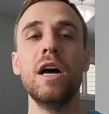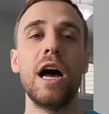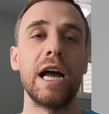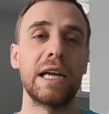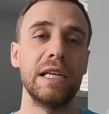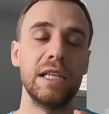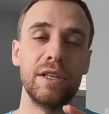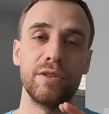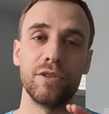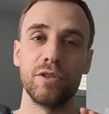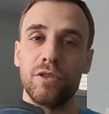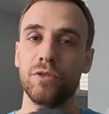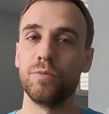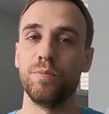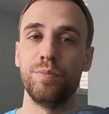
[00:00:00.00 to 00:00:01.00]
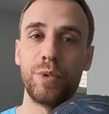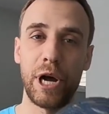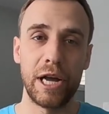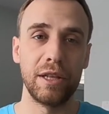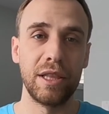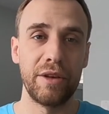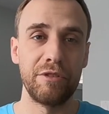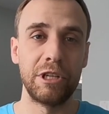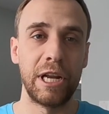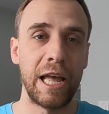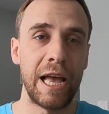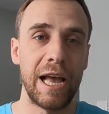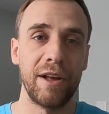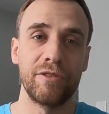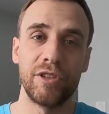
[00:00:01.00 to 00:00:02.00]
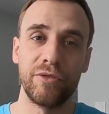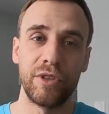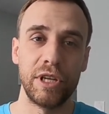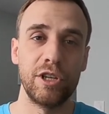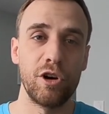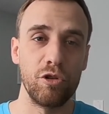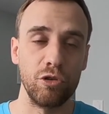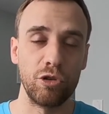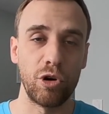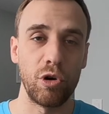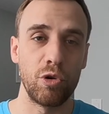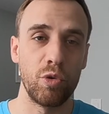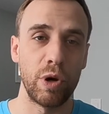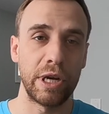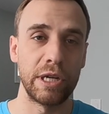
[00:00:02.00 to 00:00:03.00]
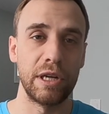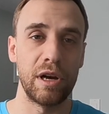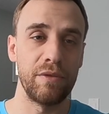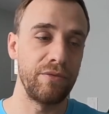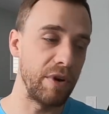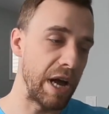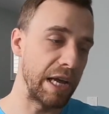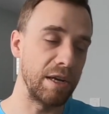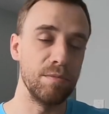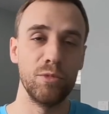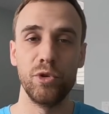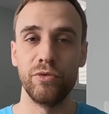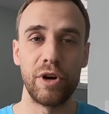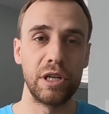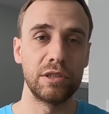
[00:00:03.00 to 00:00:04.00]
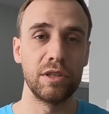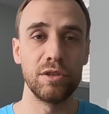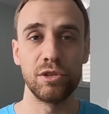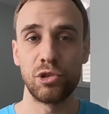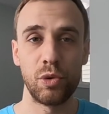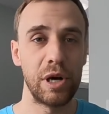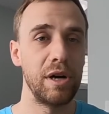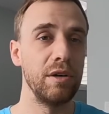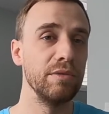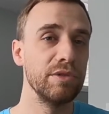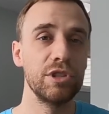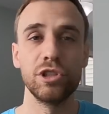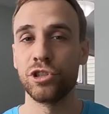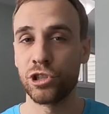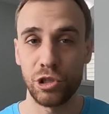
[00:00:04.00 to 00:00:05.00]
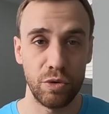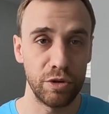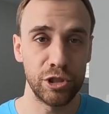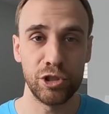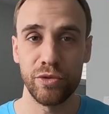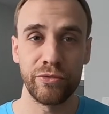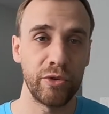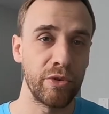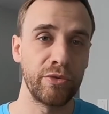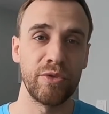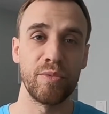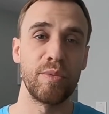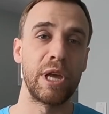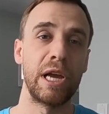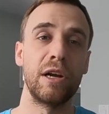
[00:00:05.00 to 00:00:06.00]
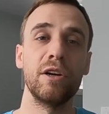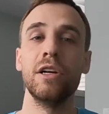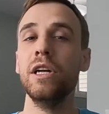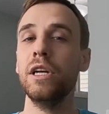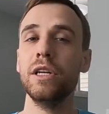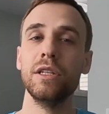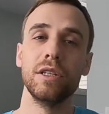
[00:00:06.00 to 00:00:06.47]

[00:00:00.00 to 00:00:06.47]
I can either buy 11 and a halfs if they don't grow quick enough. I can move on to the 12s, so on and so forth from there.